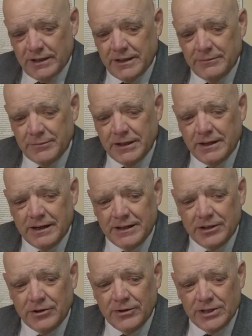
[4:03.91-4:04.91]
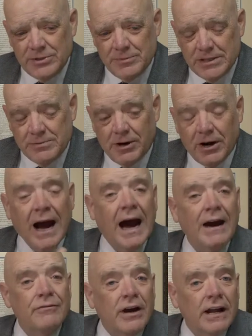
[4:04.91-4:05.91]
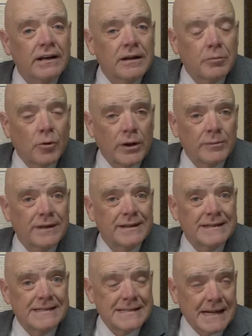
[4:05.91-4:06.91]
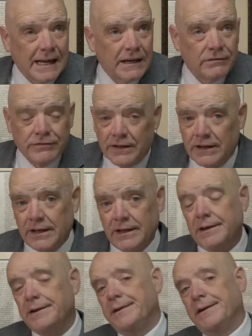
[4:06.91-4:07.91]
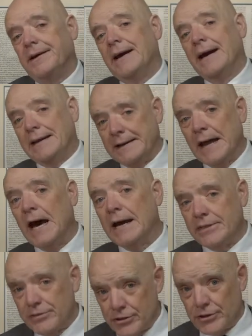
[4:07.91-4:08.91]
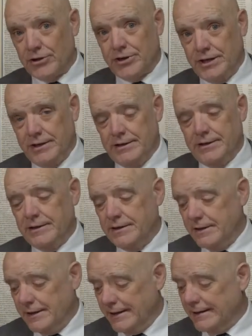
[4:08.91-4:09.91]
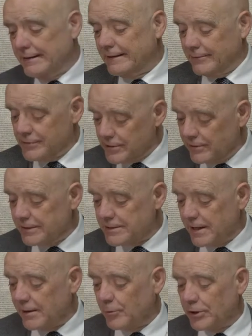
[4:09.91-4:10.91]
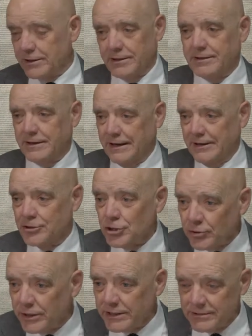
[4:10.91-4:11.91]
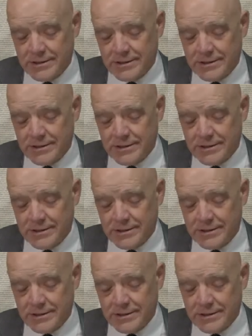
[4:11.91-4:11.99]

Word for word: Give them a little encouragement tomorrow. I've got an appointment in Santa Fe at 9:30, and that was the only time we could uh, do it.